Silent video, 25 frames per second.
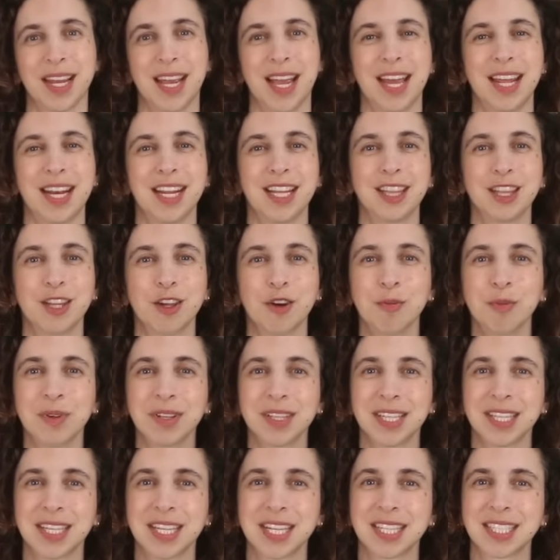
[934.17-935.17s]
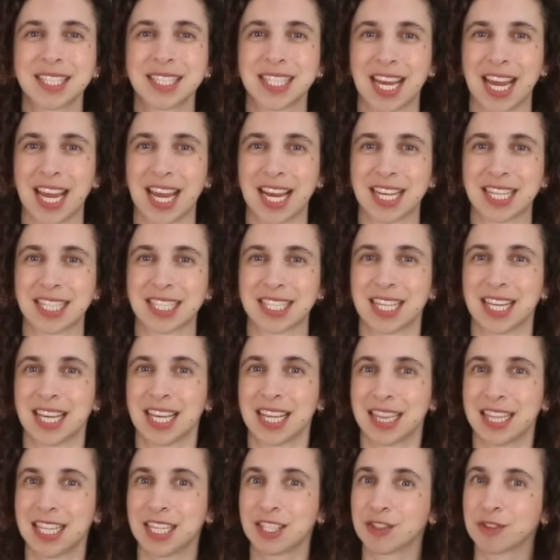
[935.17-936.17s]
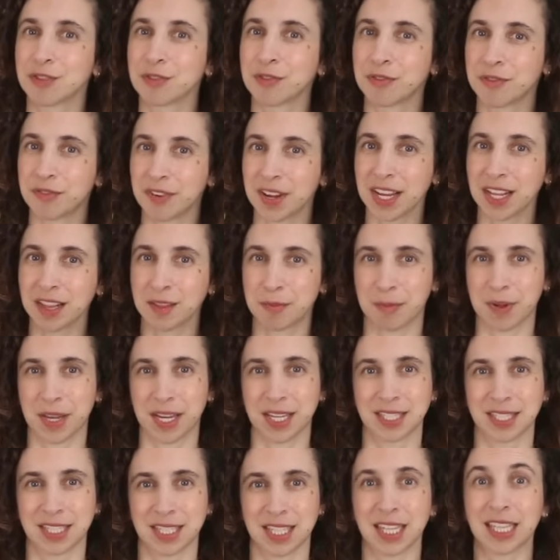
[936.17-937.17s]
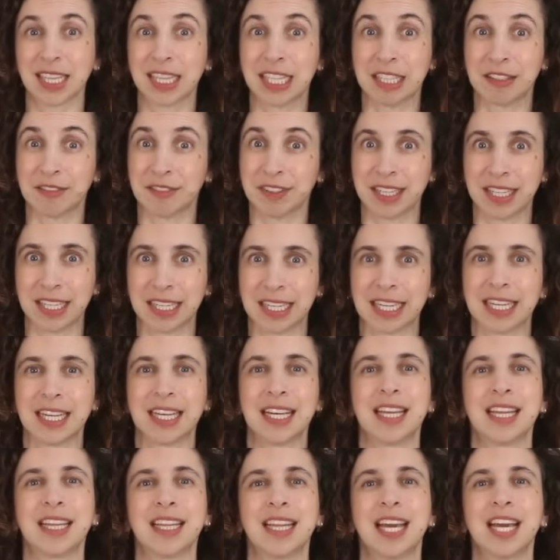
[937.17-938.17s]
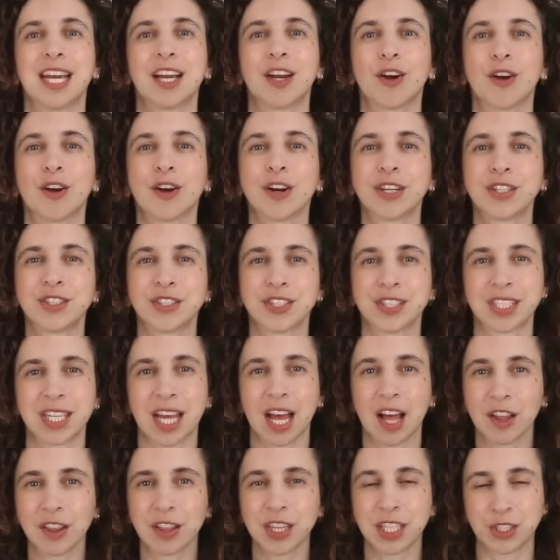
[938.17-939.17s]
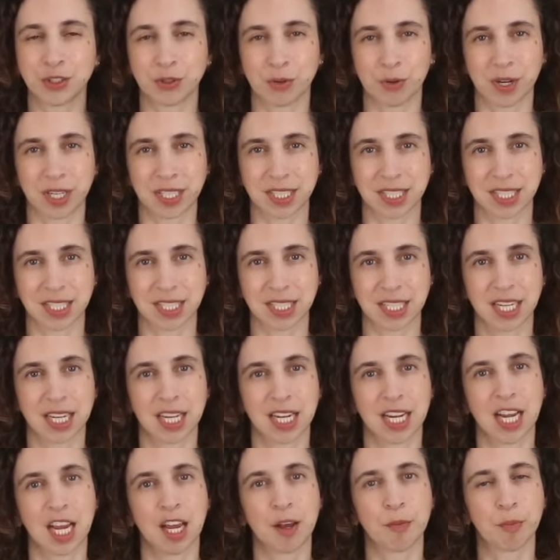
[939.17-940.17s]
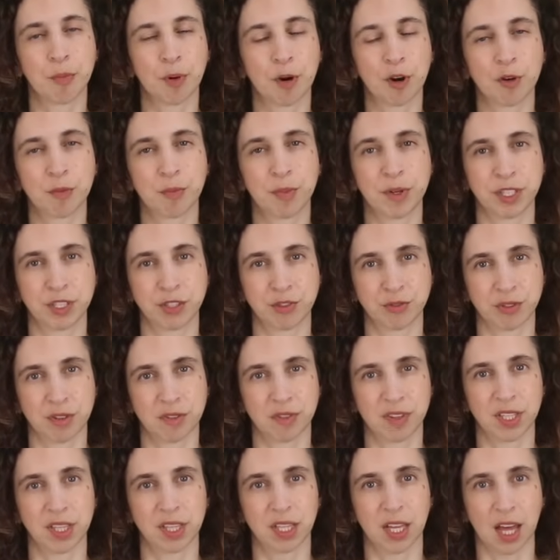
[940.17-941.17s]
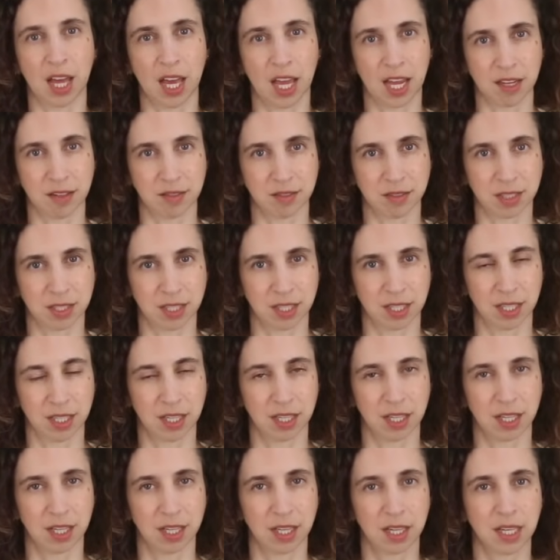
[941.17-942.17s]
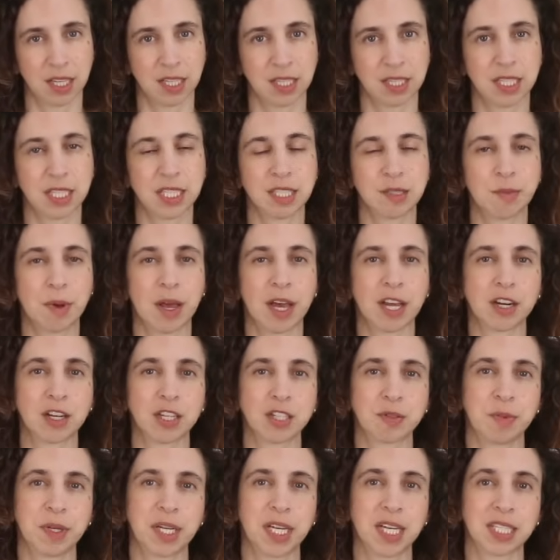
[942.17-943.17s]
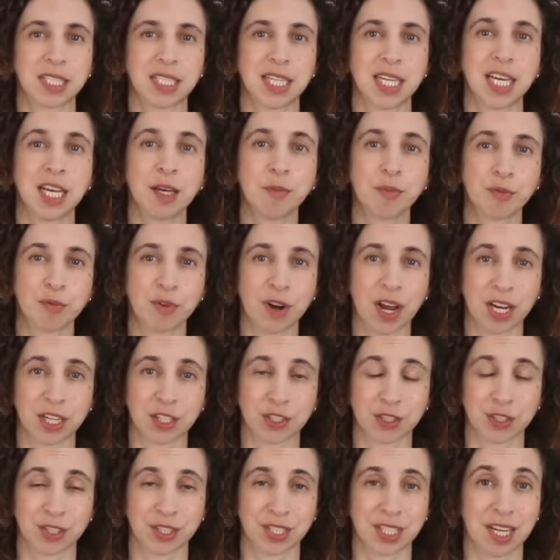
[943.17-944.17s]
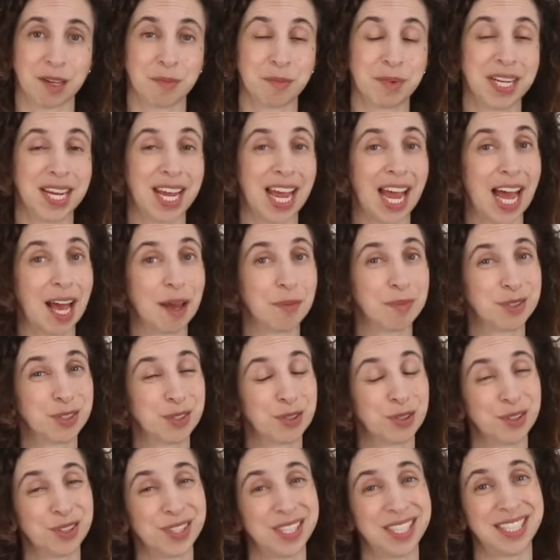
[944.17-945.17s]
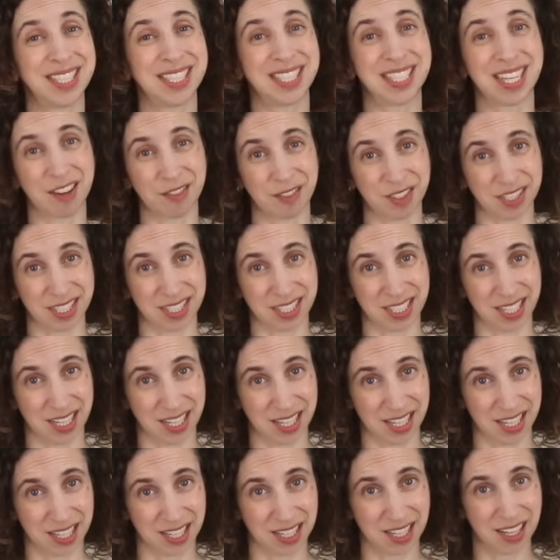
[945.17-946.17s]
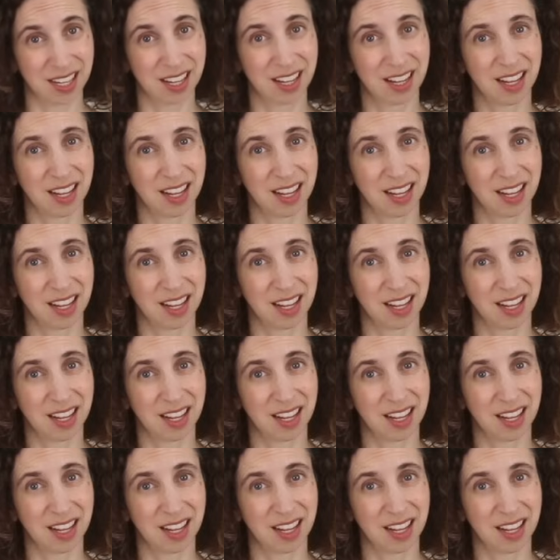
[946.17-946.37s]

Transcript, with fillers: And in Loma Linda's case, these are faith based living that encourages healthy choices and purpose driven lives. This matters because hip fractures can be absolutely devastating,